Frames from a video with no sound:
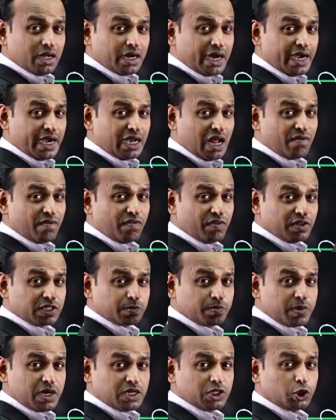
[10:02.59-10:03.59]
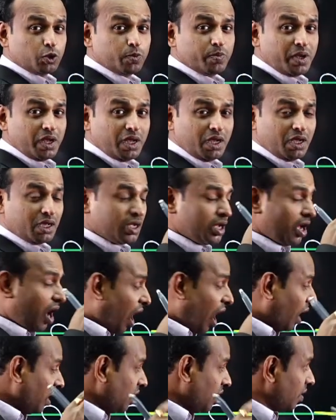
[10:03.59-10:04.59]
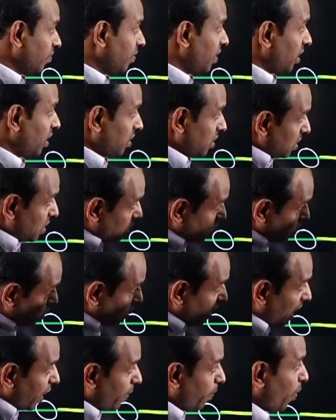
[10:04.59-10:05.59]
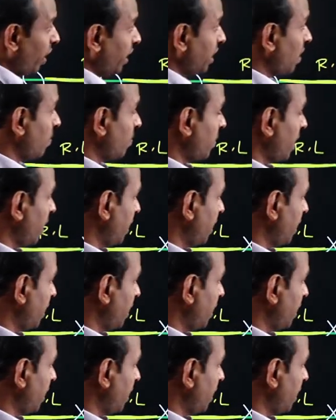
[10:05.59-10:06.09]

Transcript: right of explain should be odd number. So that point I am